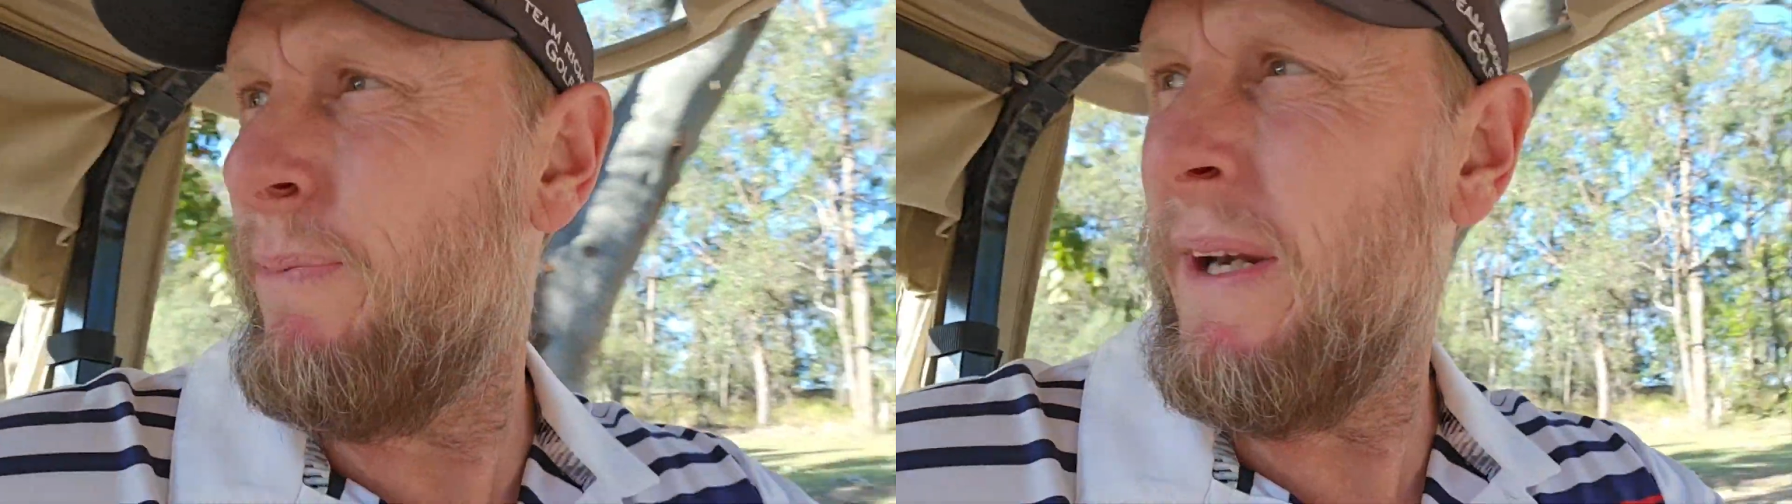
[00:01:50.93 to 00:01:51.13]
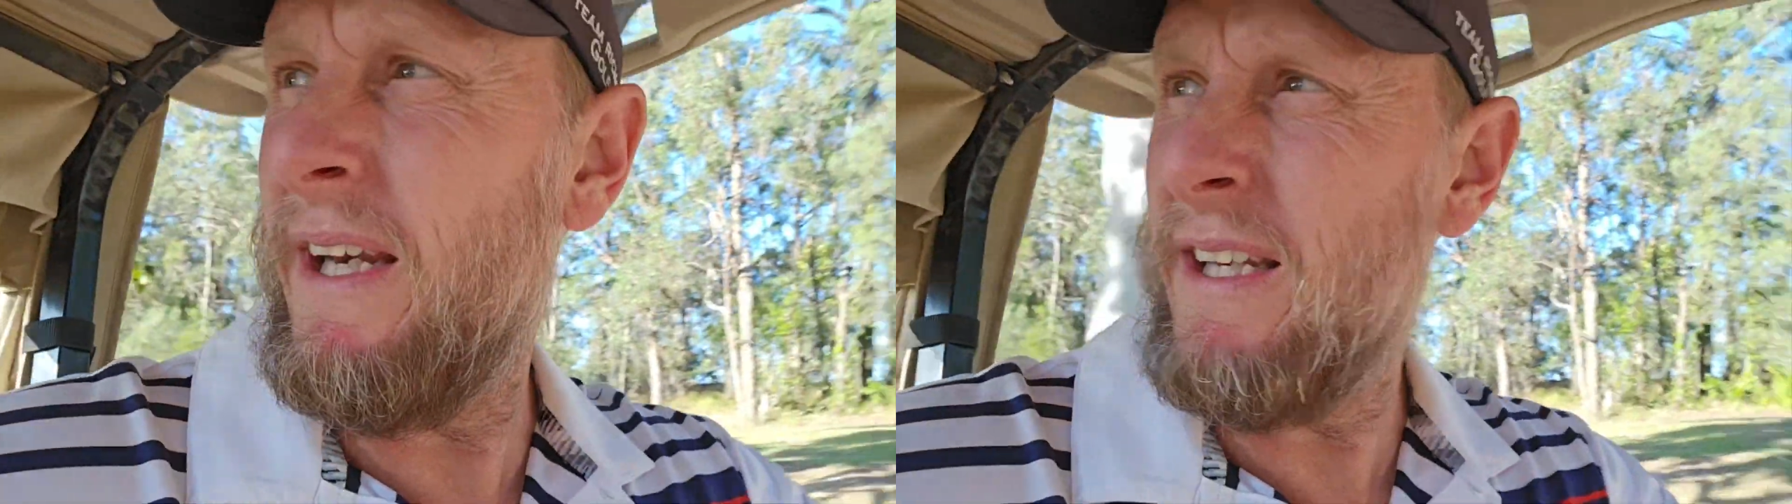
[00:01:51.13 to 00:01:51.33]

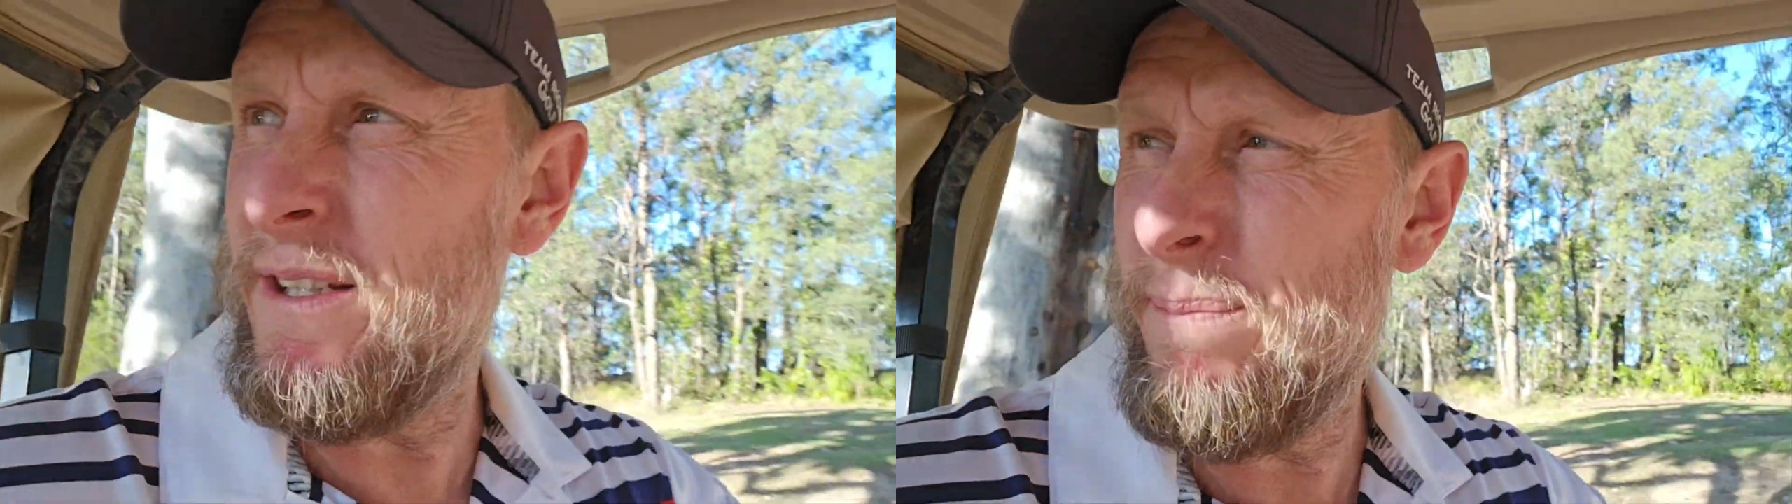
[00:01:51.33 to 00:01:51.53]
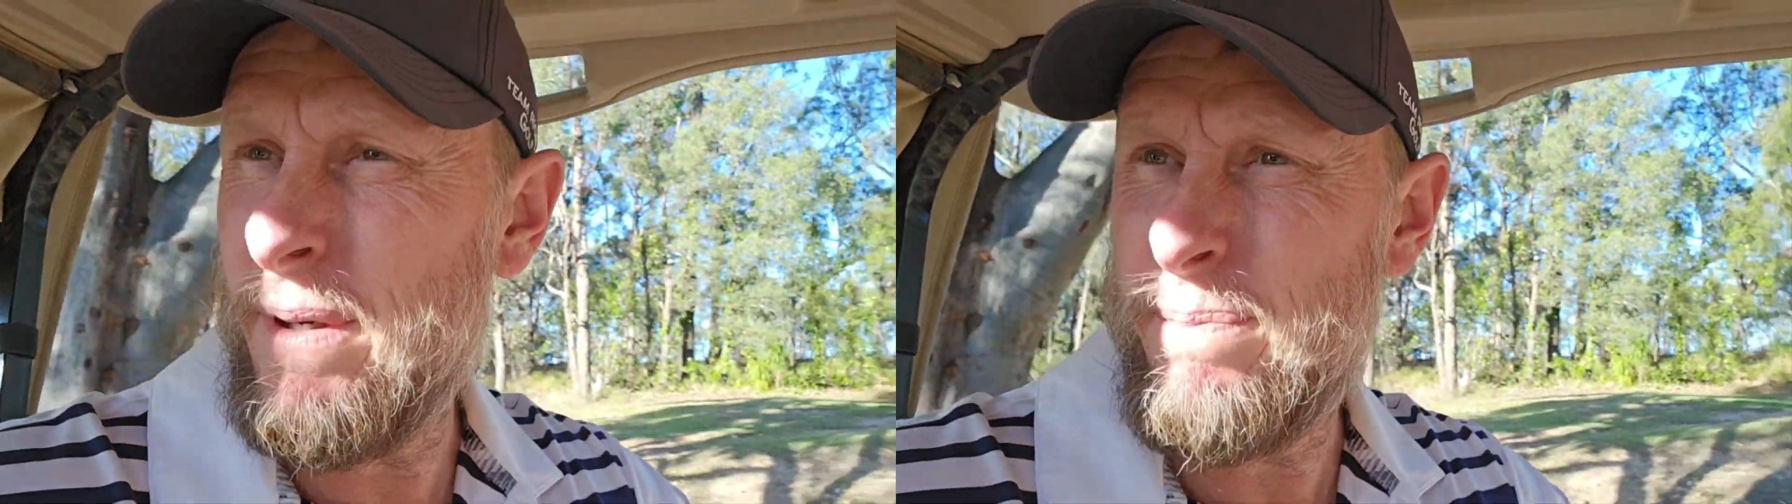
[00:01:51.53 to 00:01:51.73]
but it
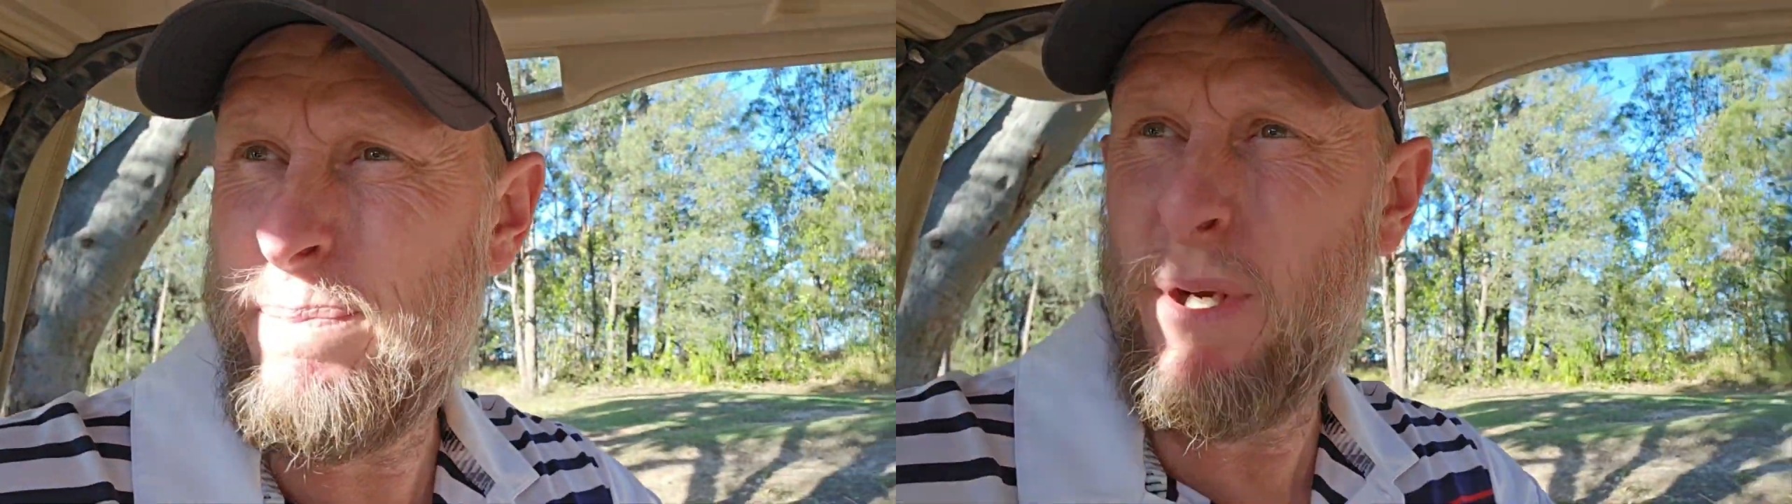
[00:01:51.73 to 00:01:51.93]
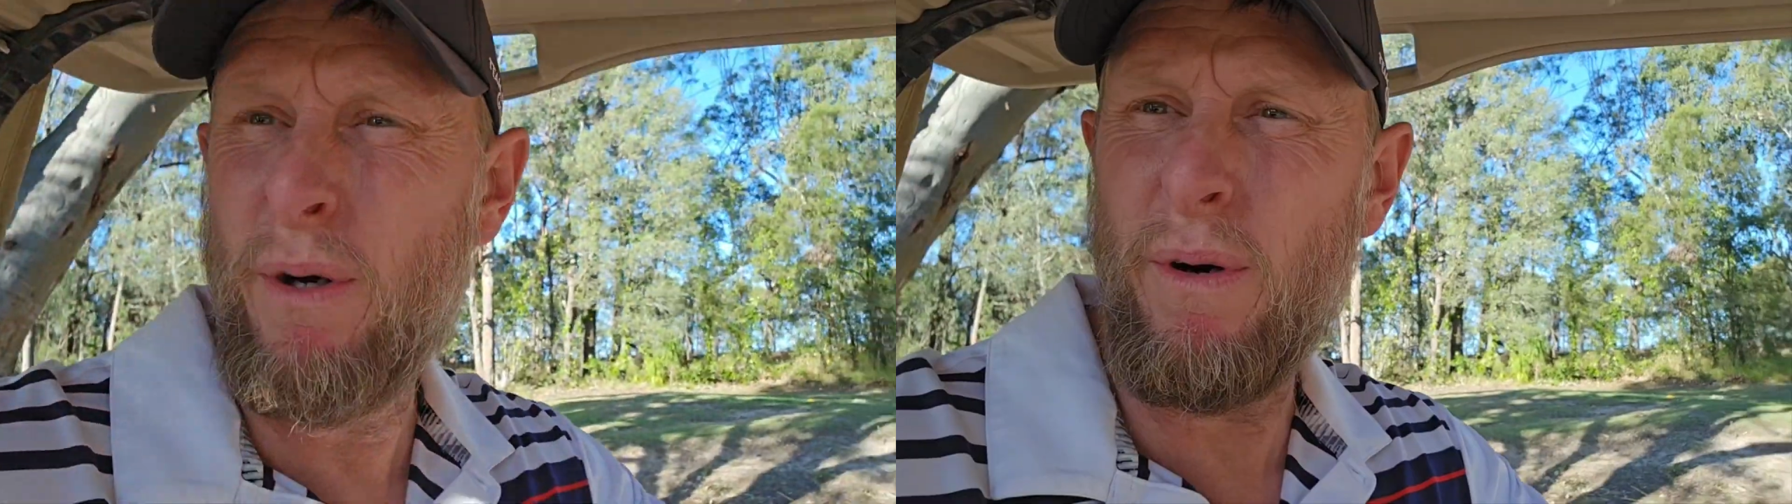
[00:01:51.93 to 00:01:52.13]
is a
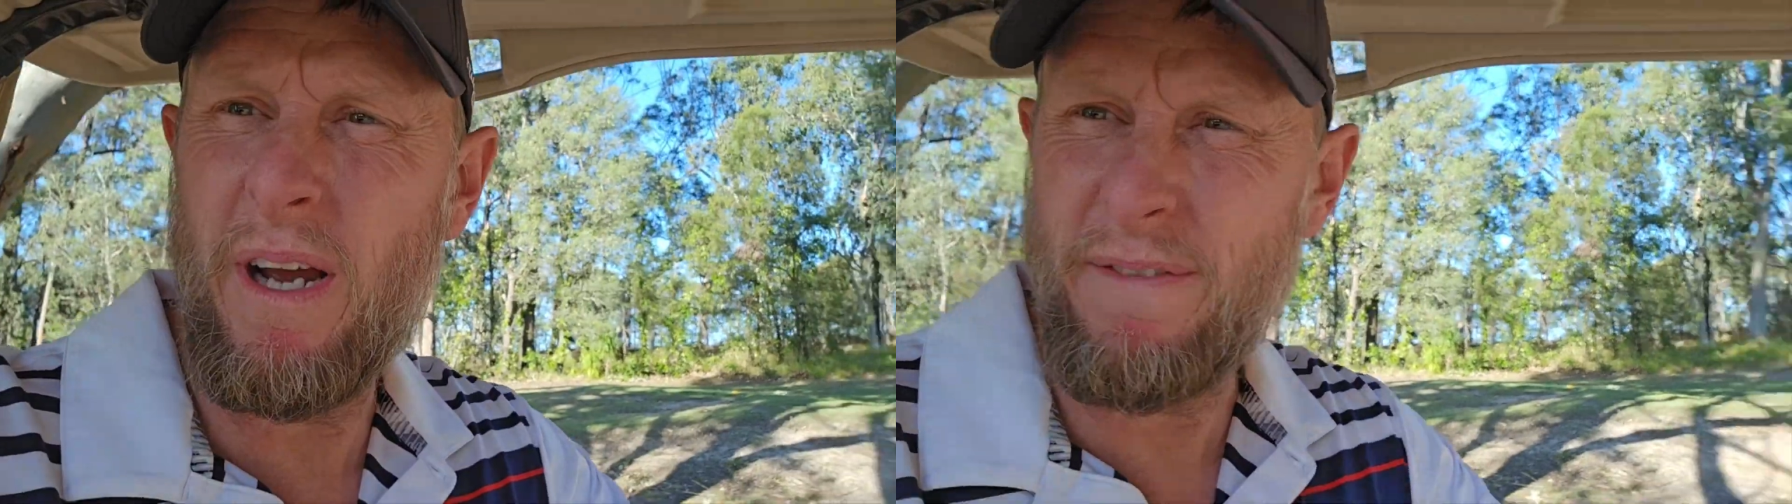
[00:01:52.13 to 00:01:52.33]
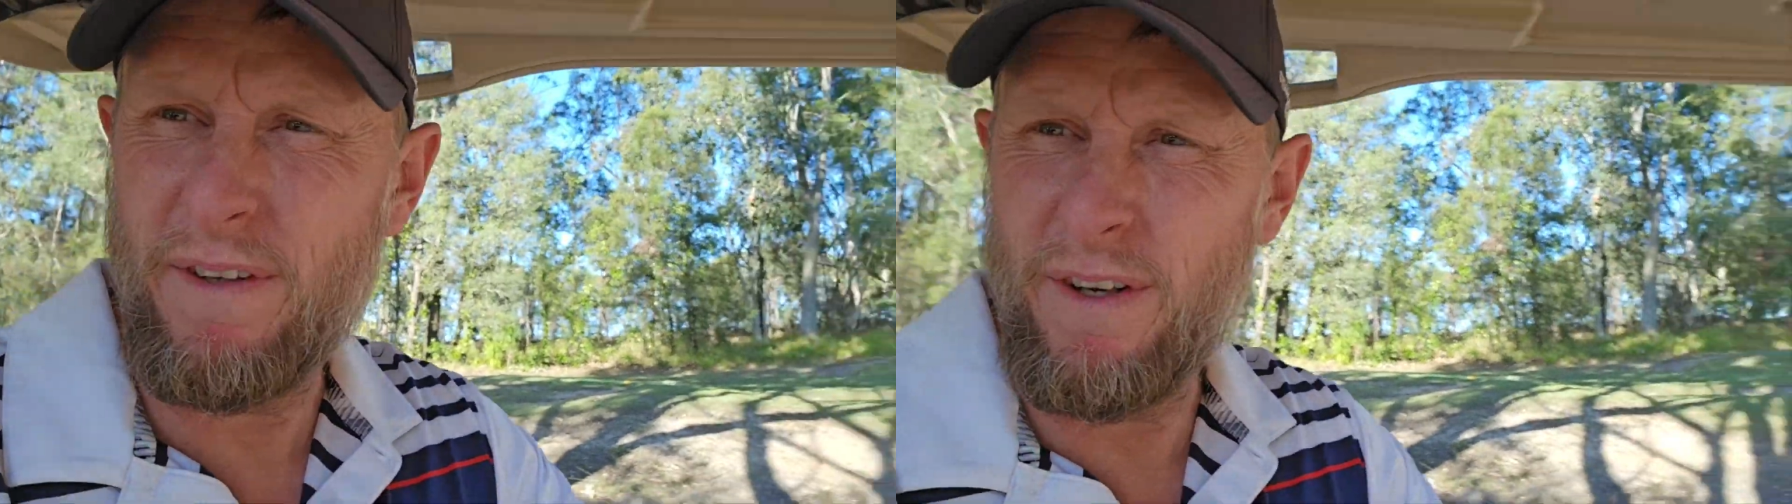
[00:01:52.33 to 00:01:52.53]
pure
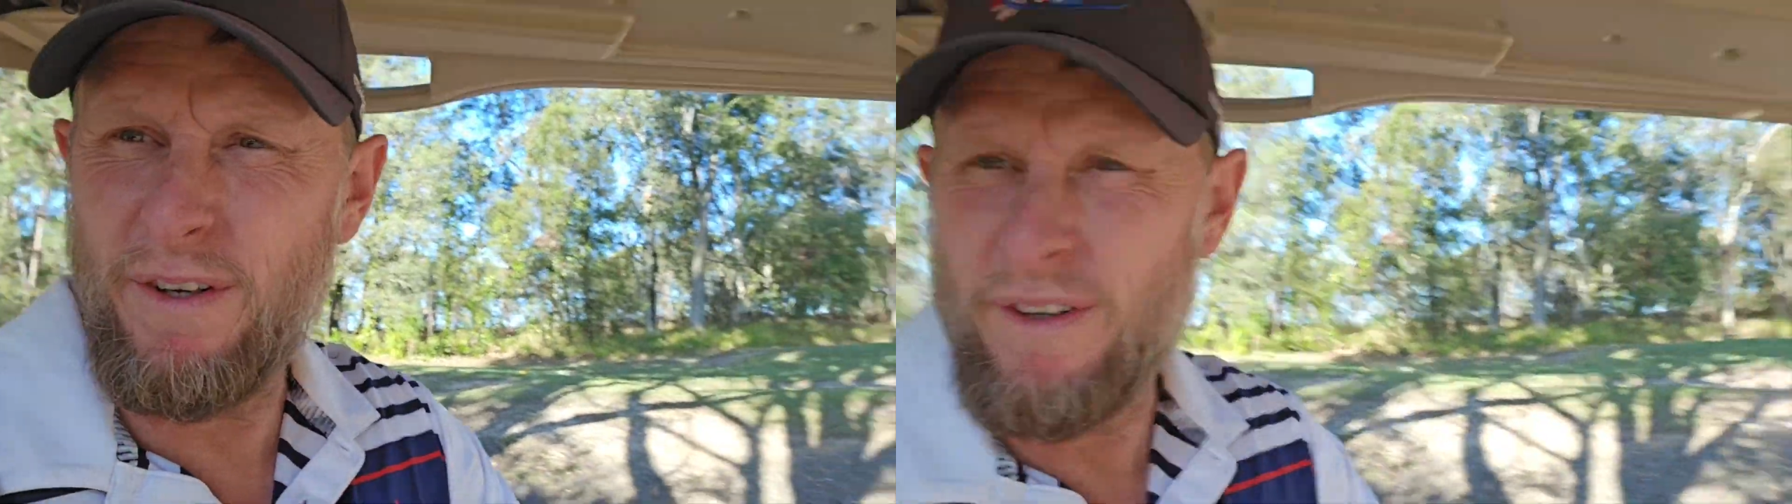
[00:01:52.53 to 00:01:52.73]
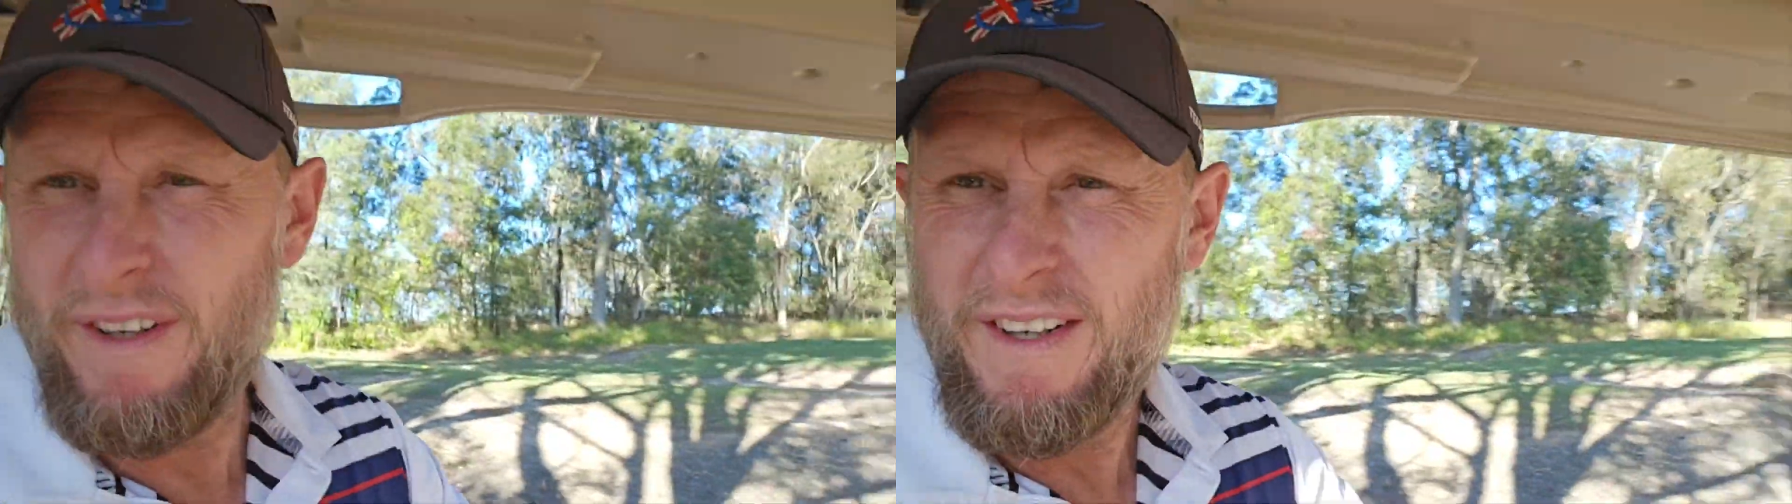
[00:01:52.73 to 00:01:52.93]

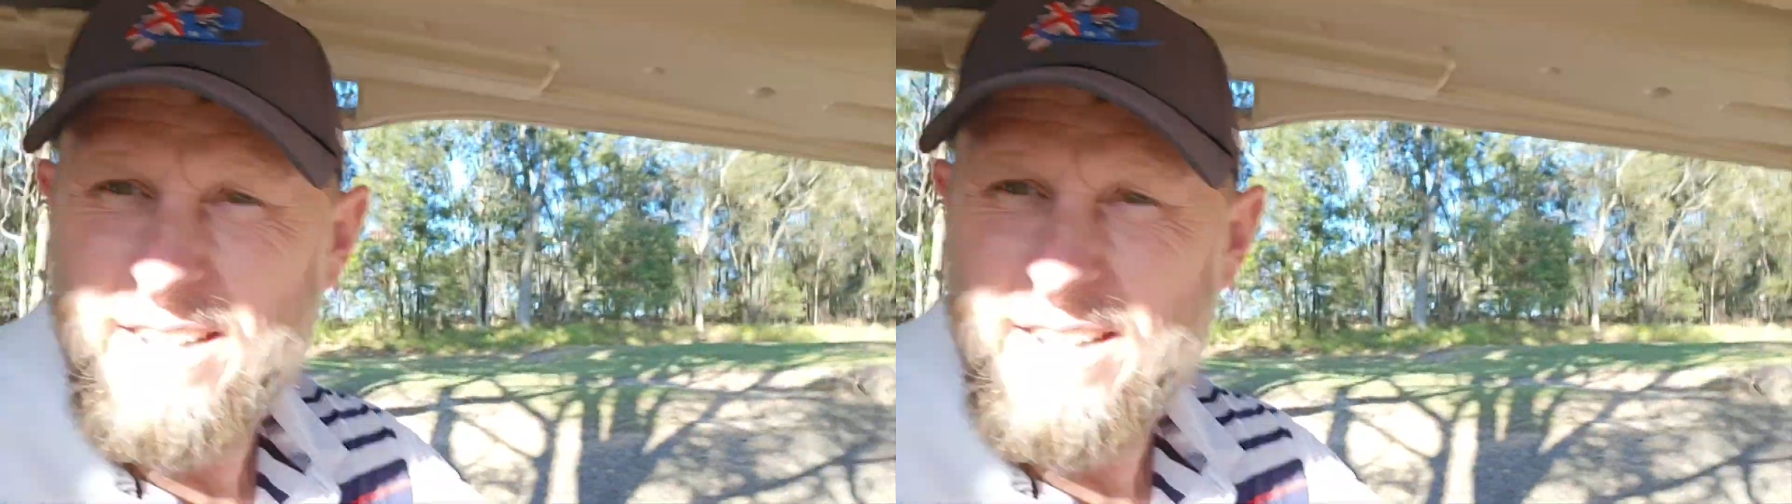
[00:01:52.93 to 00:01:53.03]
afternoon.